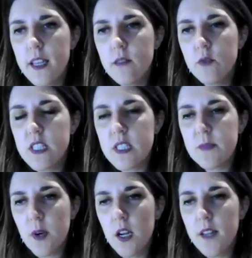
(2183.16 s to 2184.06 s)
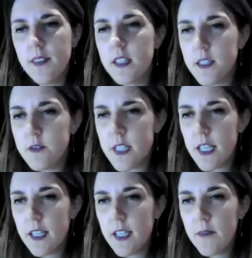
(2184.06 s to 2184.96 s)
would sperm, I think he was
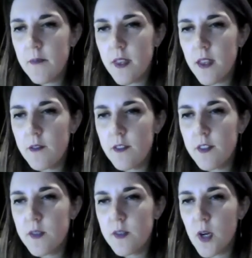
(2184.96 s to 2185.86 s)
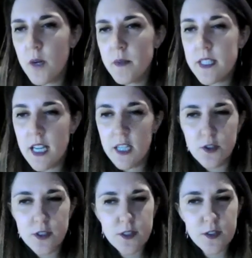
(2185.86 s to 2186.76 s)
saying, um, if the sperm is
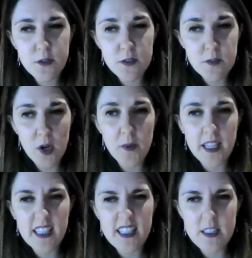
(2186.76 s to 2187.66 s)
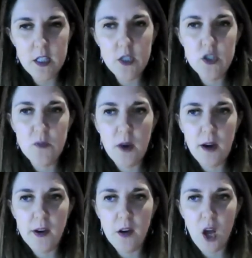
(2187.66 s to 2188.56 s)
tetrazoospermic, is this a huge
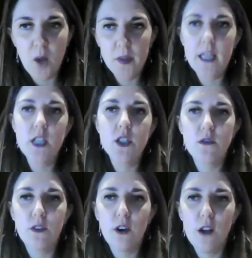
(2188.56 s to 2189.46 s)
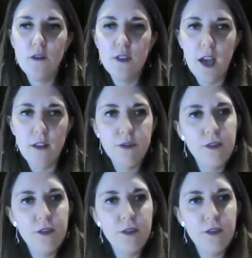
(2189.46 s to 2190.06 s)
barrier or complication for IVF?